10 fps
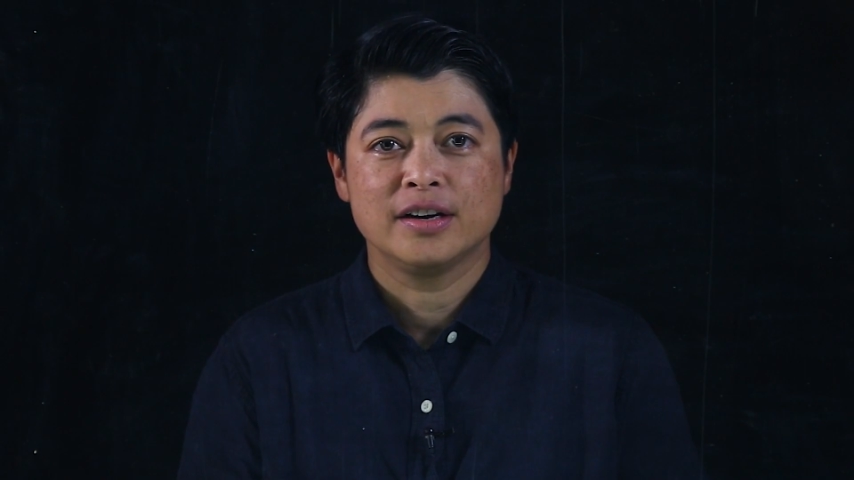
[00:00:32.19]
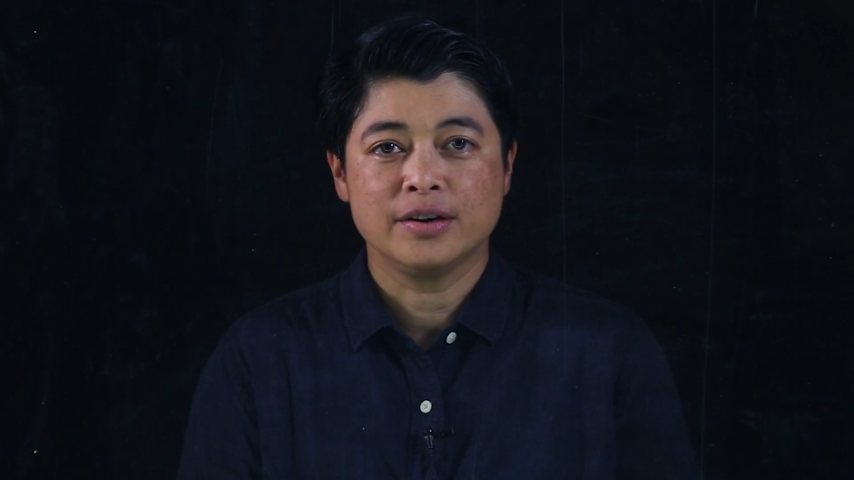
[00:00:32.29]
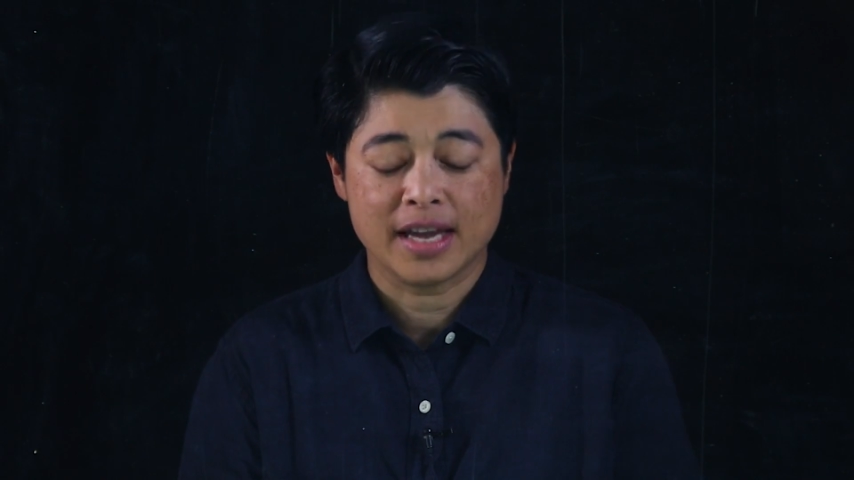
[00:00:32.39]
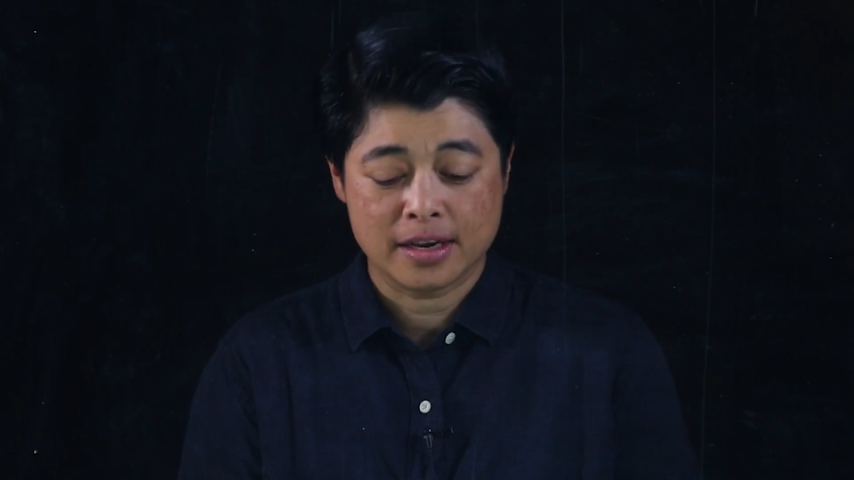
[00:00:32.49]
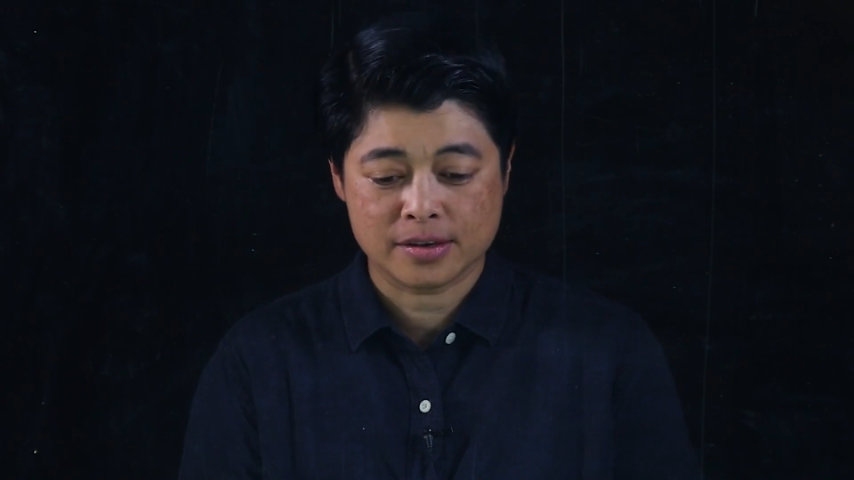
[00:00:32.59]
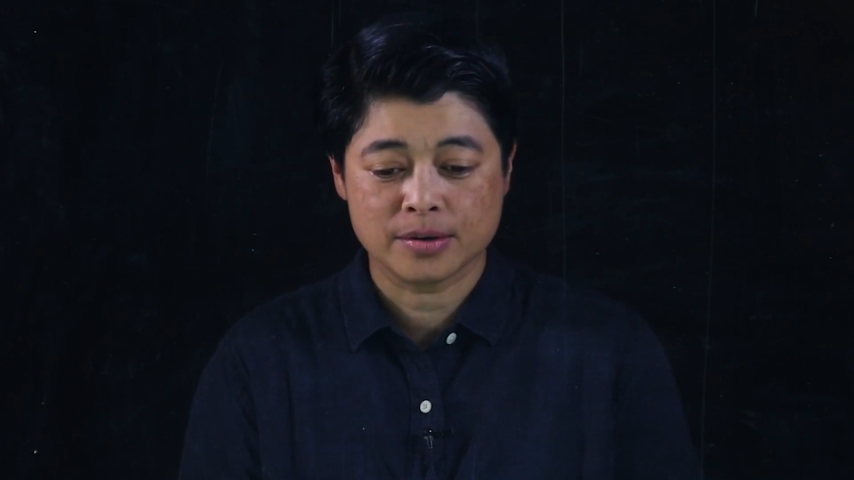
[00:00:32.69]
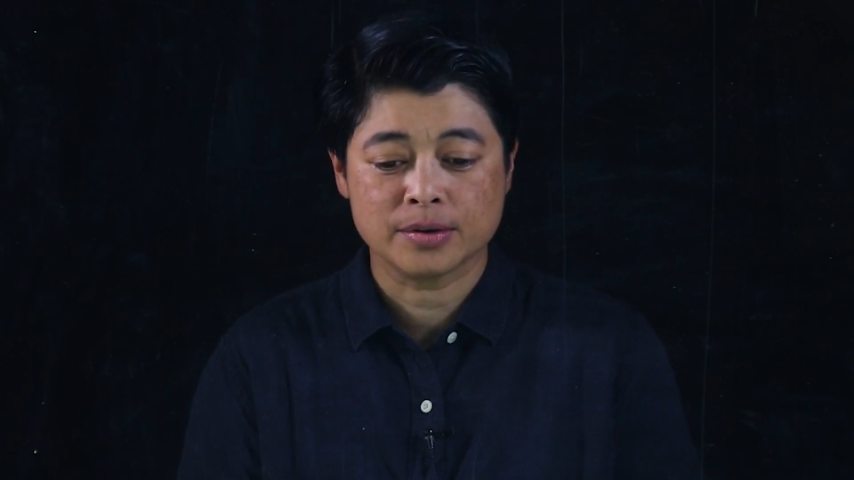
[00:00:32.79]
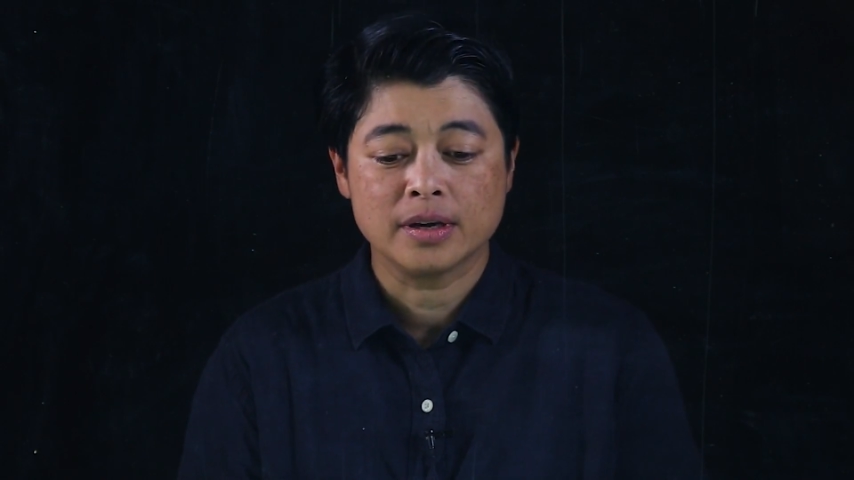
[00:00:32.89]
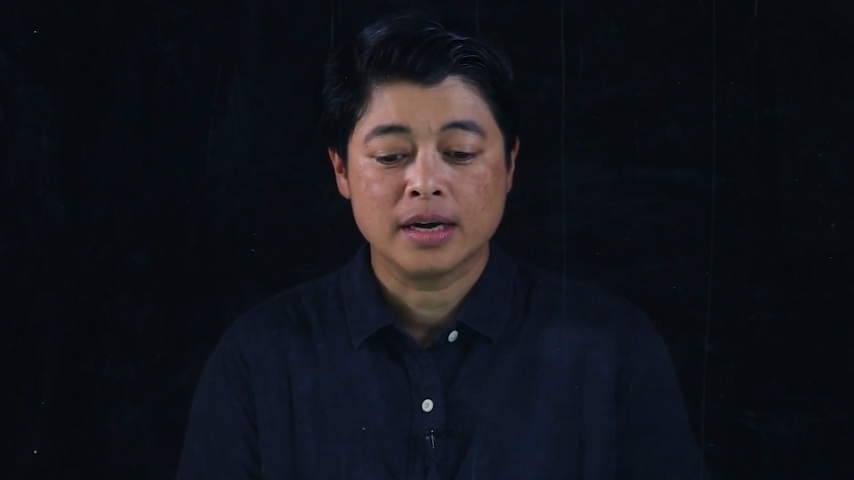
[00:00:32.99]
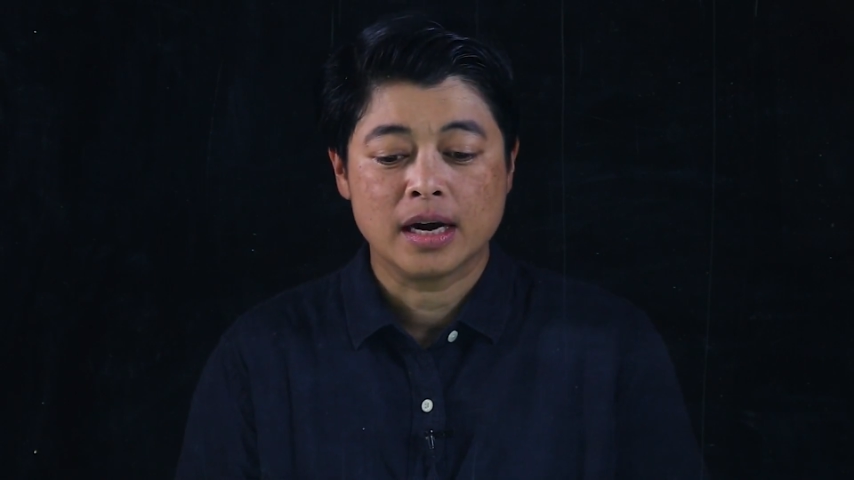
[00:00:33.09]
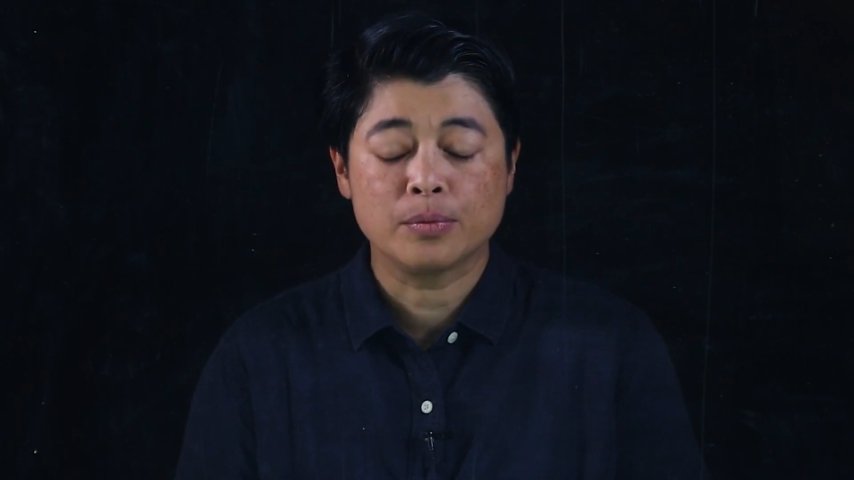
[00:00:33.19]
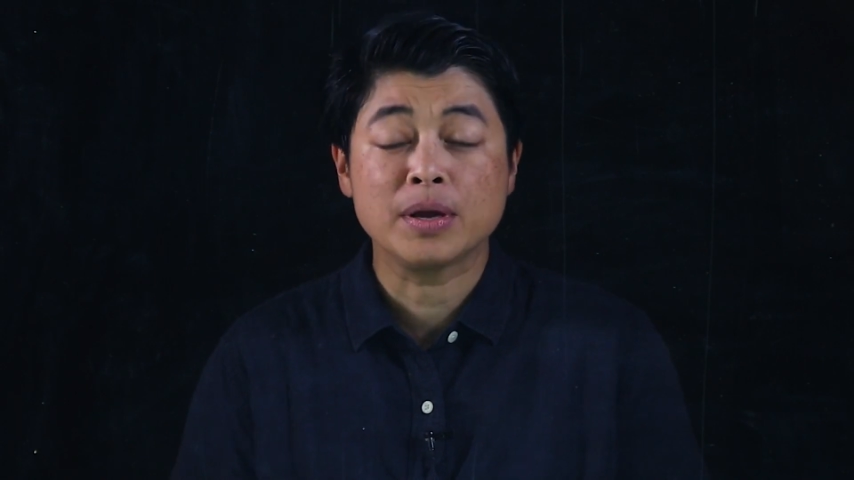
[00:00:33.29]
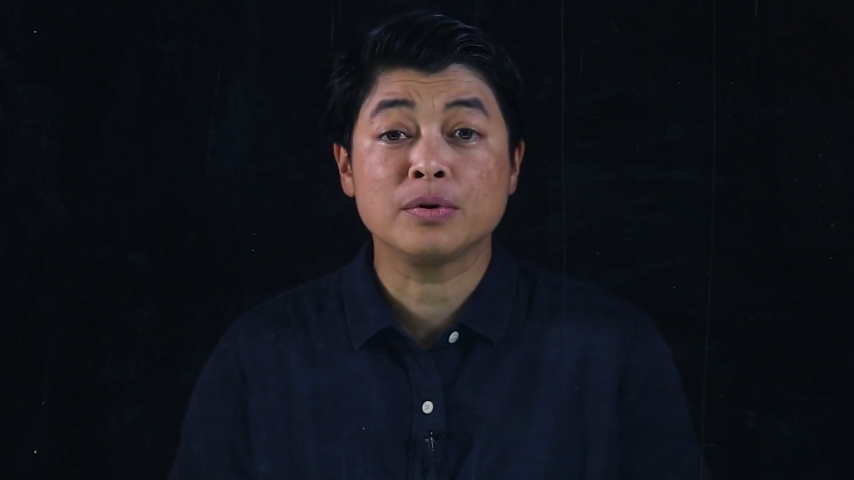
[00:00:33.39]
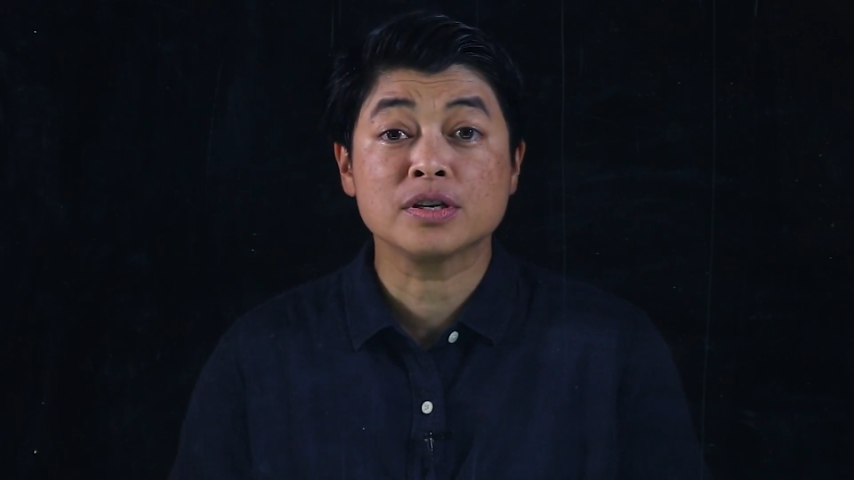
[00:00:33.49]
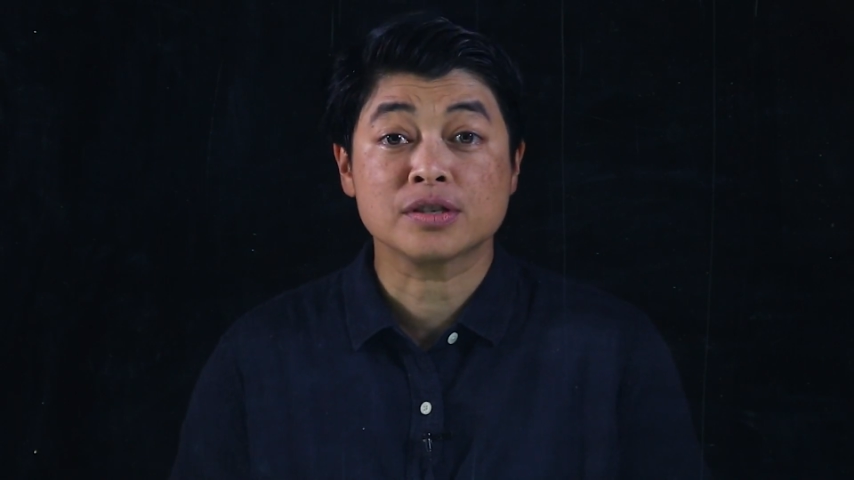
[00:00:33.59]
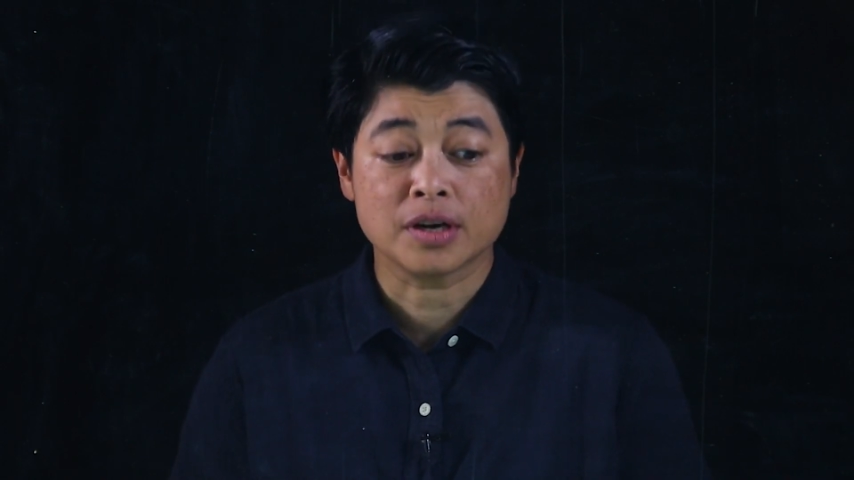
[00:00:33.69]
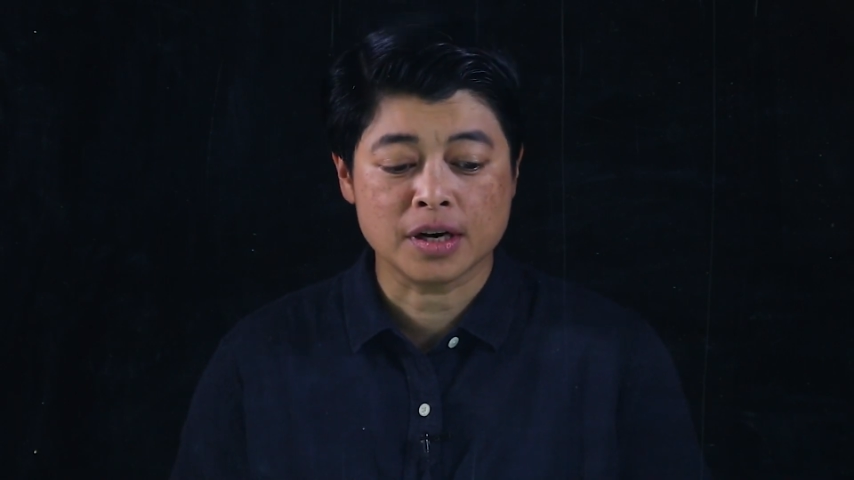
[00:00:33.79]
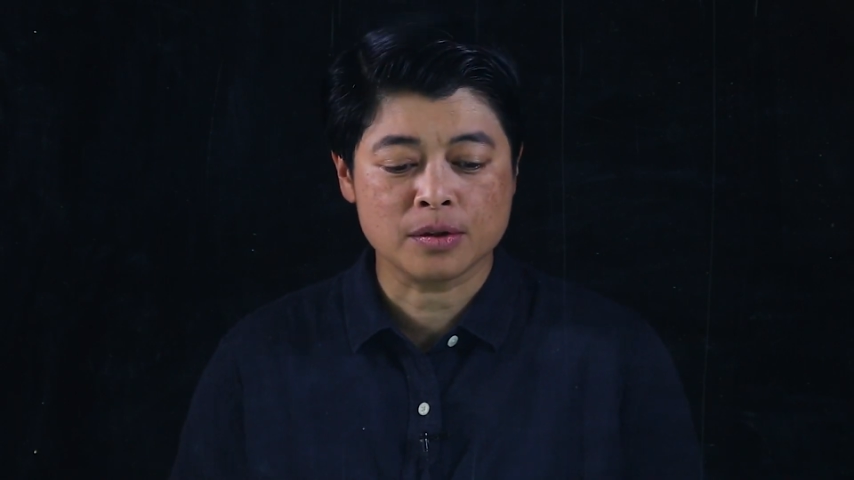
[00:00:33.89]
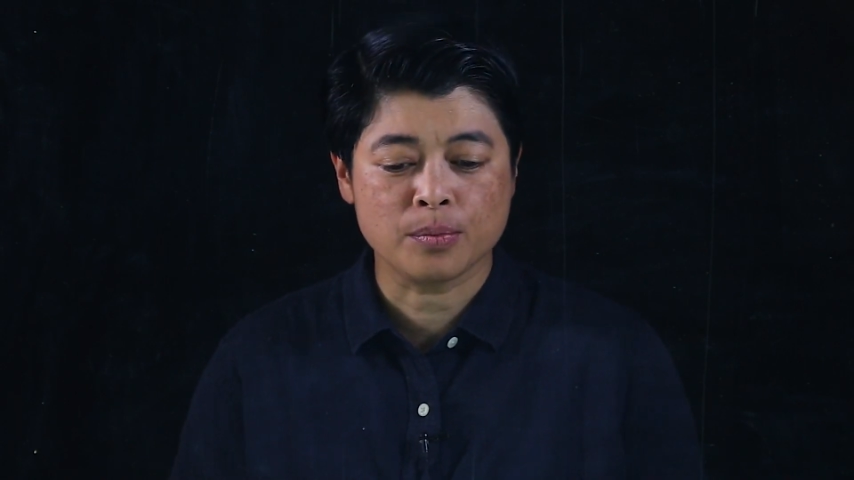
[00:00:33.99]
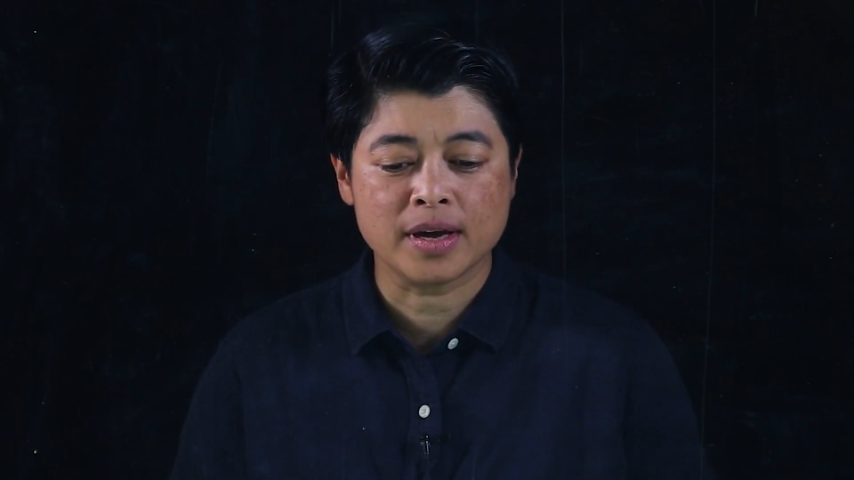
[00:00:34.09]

Okay, so we will start